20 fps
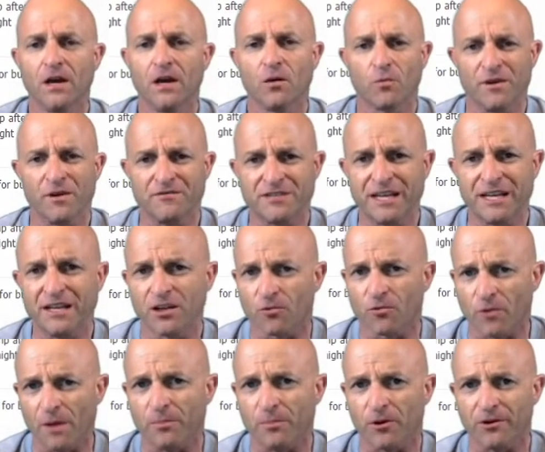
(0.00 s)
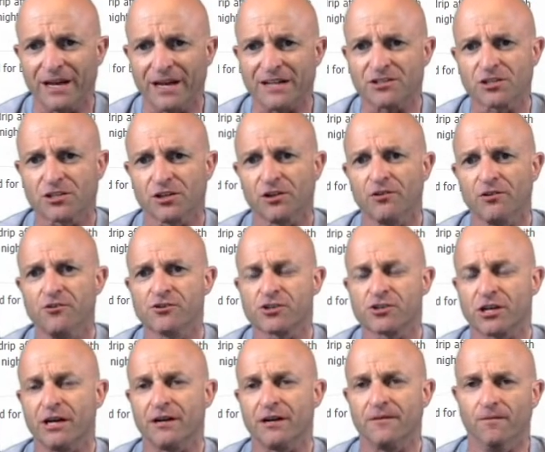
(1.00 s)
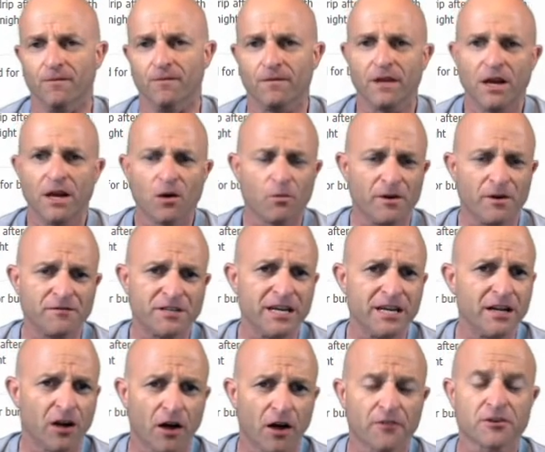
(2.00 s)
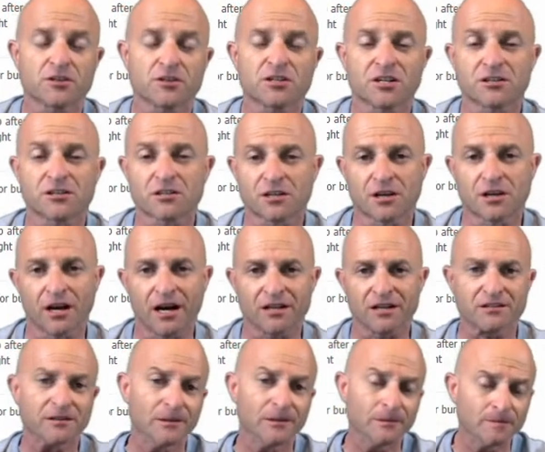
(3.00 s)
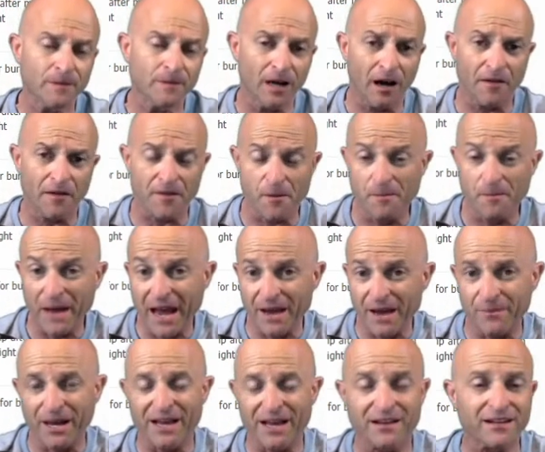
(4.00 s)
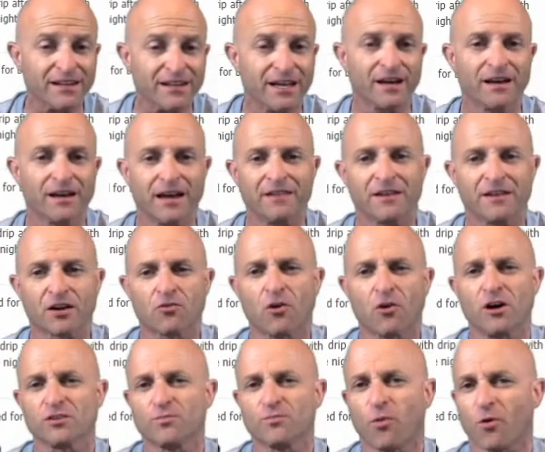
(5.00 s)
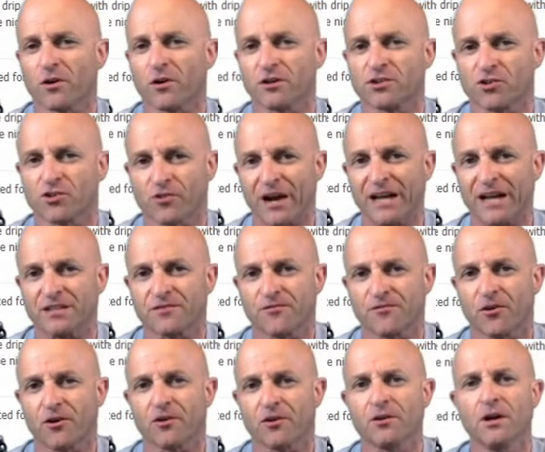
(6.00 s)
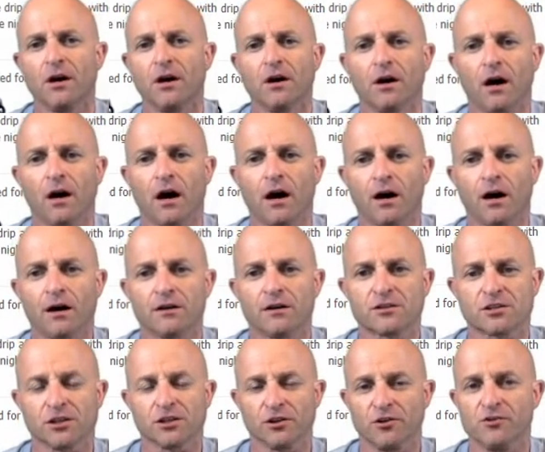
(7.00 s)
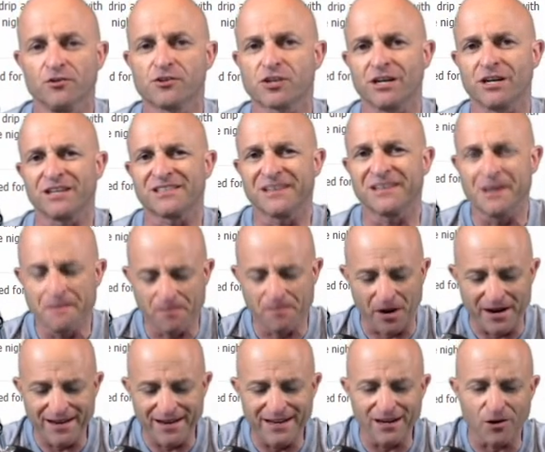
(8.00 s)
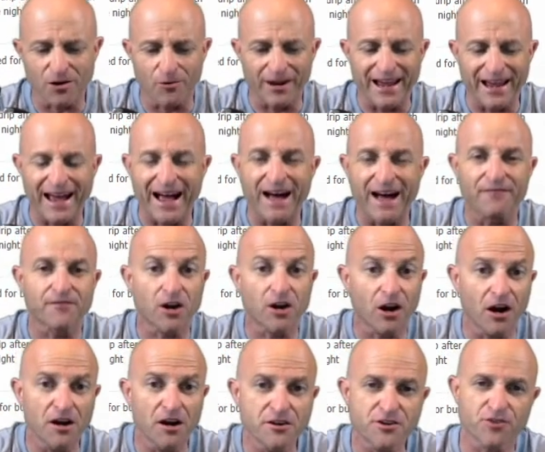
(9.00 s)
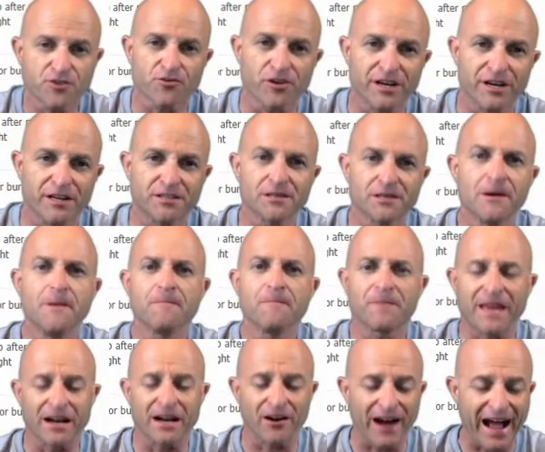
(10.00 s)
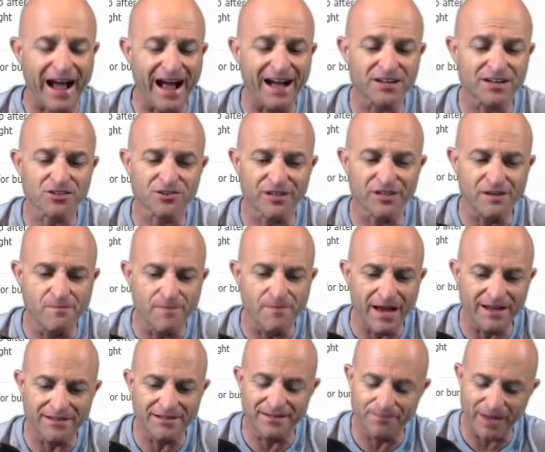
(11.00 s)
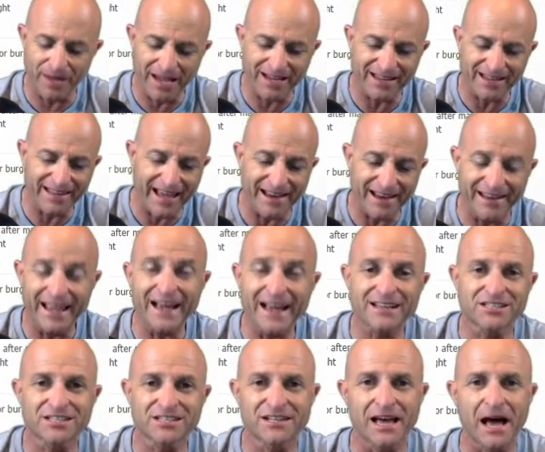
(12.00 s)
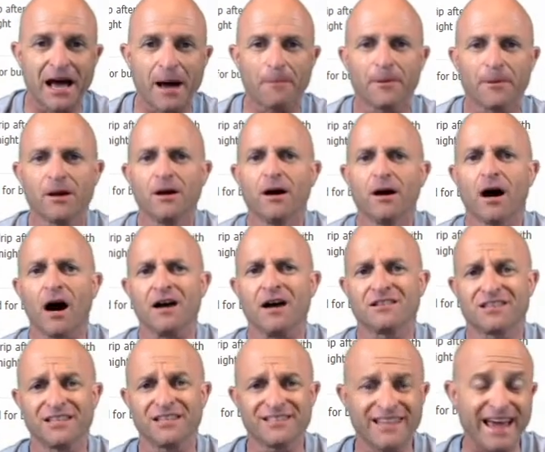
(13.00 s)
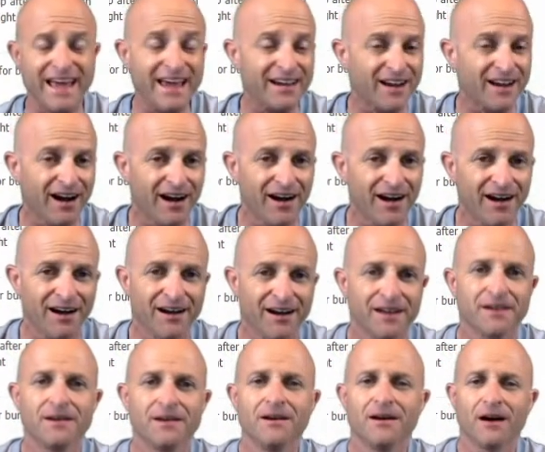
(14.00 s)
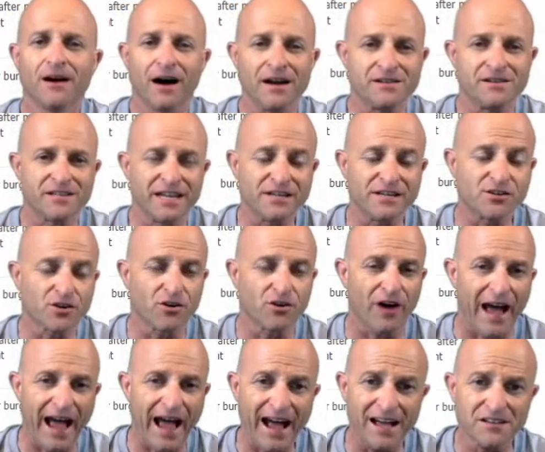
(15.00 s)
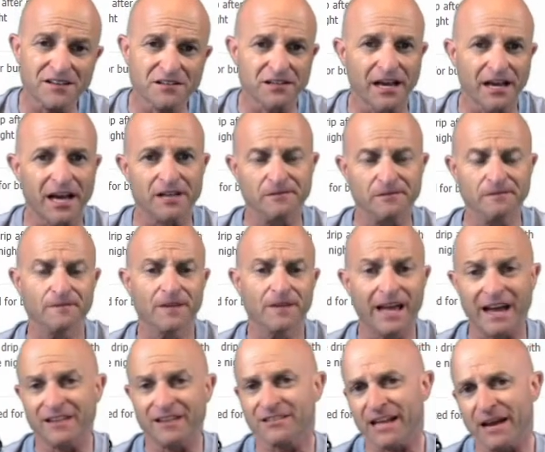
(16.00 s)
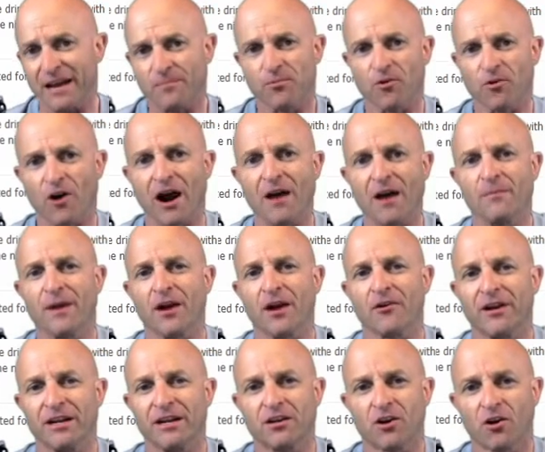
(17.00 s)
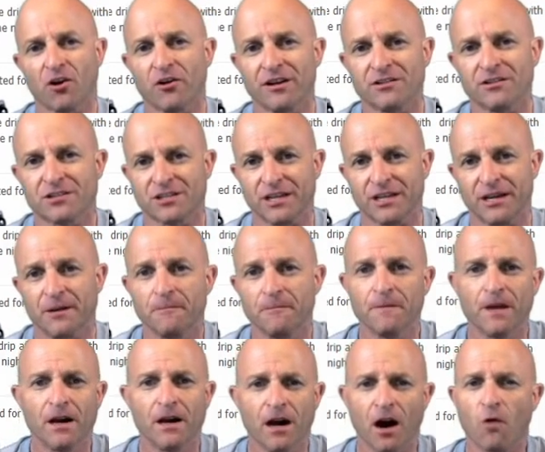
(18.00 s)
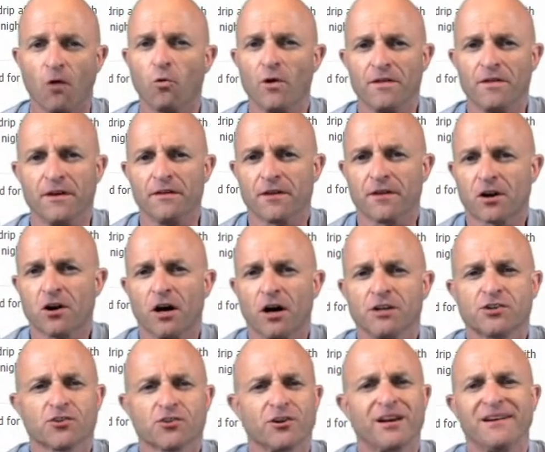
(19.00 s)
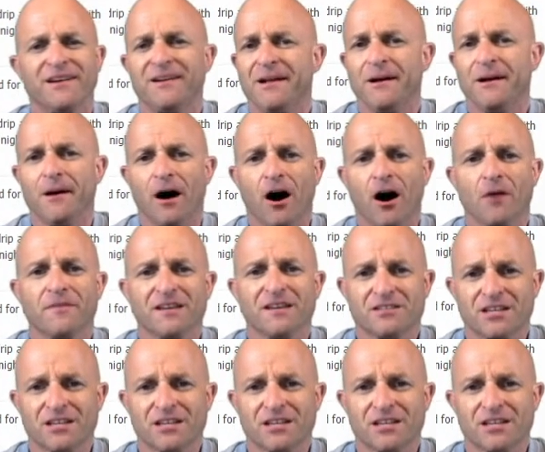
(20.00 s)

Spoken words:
We've seen the RippleNet solution. We've seen others discuss the payment and the cross-border transfer solutions. But here we have countries that are actually making that next step to take on a digital asset as a primary currency within the country. This